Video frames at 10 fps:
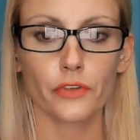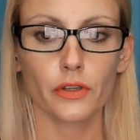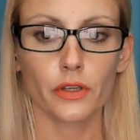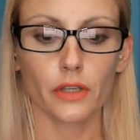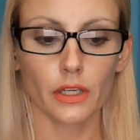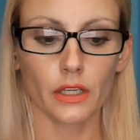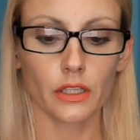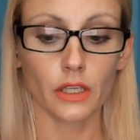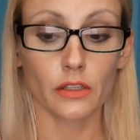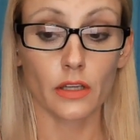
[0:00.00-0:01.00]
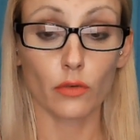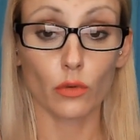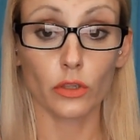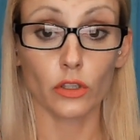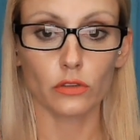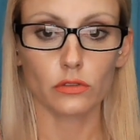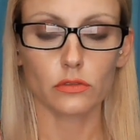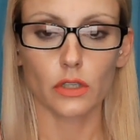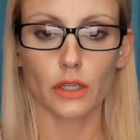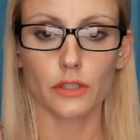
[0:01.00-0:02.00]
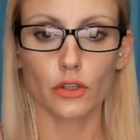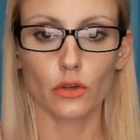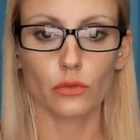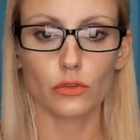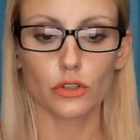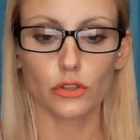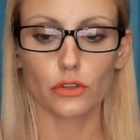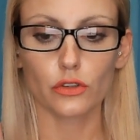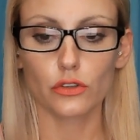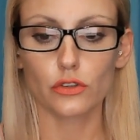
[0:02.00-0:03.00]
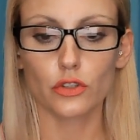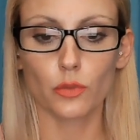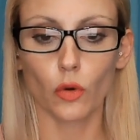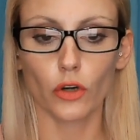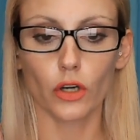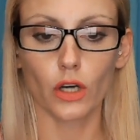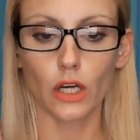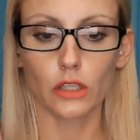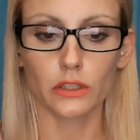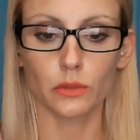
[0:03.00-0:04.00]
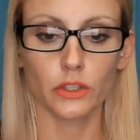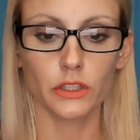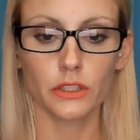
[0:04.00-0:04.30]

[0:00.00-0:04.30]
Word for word: And I never will. I don't support Hollywood. I